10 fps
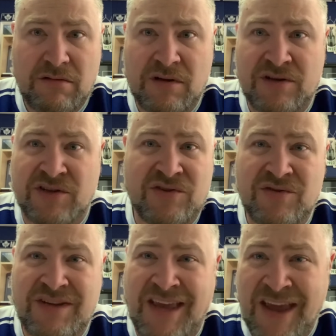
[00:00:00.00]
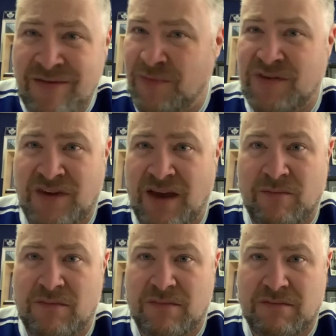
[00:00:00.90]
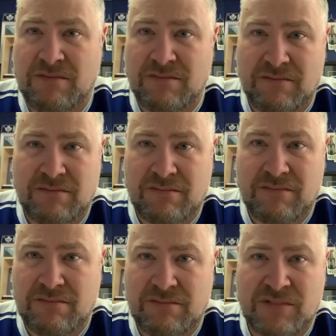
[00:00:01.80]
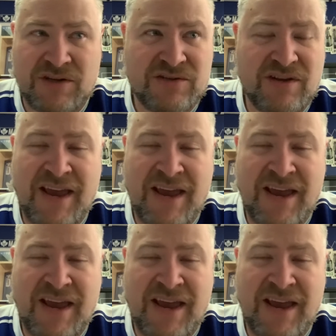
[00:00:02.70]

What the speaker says: D'Souza gave him this game. Because